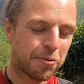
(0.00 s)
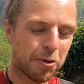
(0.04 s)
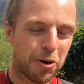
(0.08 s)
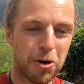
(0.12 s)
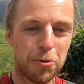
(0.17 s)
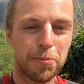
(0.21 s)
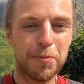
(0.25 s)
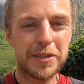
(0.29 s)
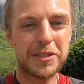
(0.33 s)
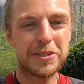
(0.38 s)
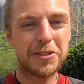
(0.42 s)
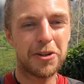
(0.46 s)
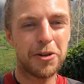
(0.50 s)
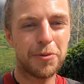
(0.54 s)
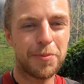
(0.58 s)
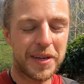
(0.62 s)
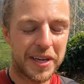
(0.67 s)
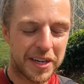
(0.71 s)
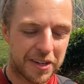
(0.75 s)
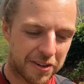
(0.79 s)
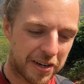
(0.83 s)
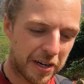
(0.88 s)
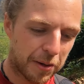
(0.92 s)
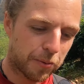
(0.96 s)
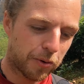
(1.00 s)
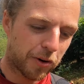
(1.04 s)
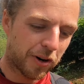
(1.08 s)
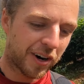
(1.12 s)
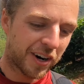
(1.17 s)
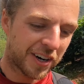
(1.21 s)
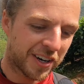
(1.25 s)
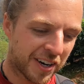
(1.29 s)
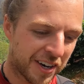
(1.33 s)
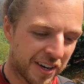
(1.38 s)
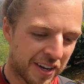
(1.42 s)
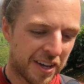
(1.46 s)
We're hoping it's going to be a great
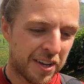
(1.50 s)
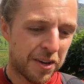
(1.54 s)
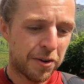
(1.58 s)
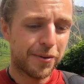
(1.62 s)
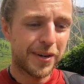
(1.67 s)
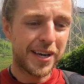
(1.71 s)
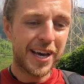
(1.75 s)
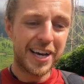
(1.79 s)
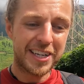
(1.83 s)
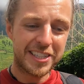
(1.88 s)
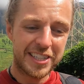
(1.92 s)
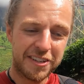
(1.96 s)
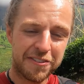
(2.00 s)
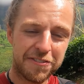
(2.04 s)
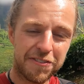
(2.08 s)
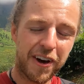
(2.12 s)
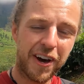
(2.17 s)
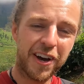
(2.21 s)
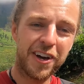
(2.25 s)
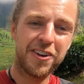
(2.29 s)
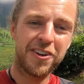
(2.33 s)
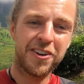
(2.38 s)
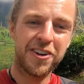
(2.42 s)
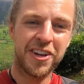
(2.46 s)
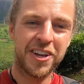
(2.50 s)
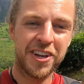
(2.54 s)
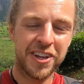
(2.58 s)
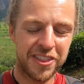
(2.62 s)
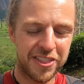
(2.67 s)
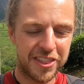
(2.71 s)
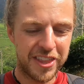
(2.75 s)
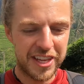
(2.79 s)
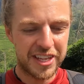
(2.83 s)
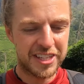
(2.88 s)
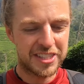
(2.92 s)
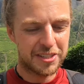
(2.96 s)
walk. We actually found
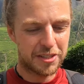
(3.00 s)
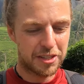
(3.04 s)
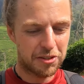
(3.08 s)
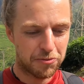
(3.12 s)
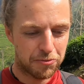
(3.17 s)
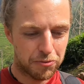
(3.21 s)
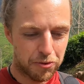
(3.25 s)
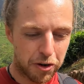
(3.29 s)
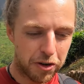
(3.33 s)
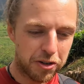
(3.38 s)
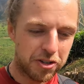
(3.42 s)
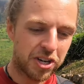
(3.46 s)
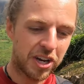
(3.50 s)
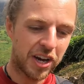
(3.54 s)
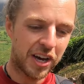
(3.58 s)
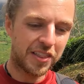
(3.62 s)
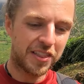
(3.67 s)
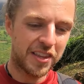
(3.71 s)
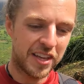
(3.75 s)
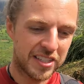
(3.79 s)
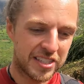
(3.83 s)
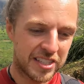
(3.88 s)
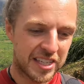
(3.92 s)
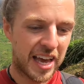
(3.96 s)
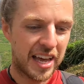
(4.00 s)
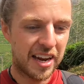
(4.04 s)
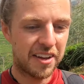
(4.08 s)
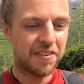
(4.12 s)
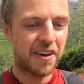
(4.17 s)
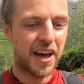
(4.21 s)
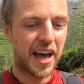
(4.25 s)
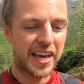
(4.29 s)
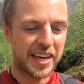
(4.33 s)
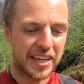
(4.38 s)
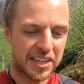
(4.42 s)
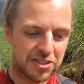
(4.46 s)
this route and this kind
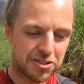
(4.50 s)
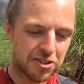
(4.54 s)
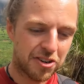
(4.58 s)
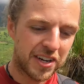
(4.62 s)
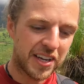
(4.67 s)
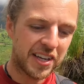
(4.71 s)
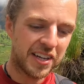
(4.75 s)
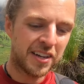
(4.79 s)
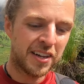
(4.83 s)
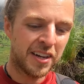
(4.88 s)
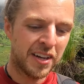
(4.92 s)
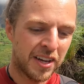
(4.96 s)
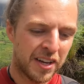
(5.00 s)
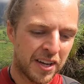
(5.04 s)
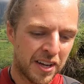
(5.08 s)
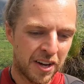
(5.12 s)
of hiking trail